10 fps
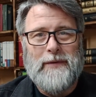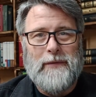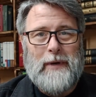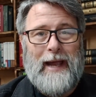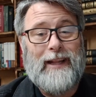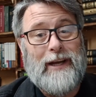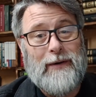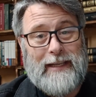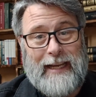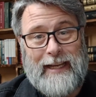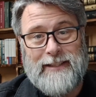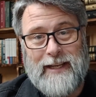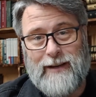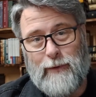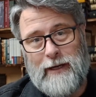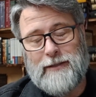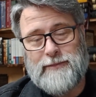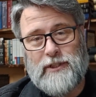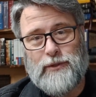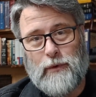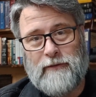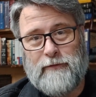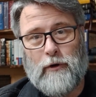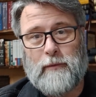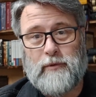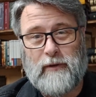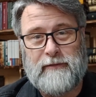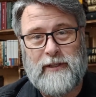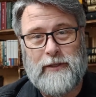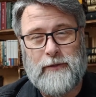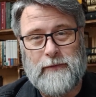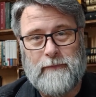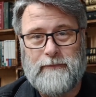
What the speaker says: Well, hello again, and welcome to the Reformed Review.